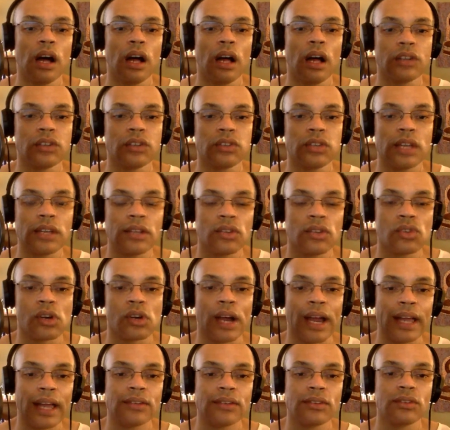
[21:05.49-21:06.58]
a set
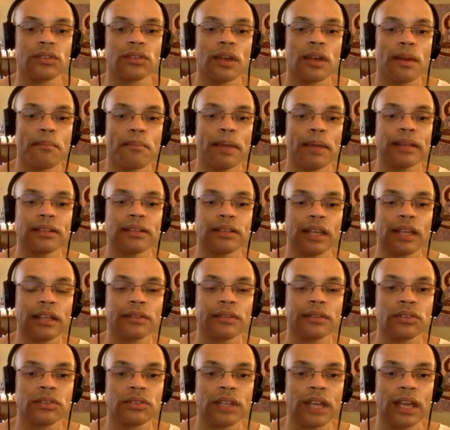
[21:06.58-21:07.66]
trance
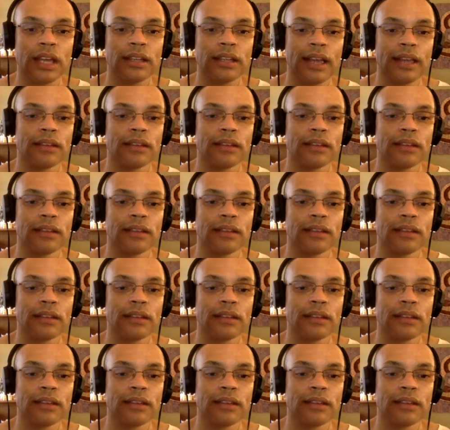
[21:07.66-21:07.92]
meditative state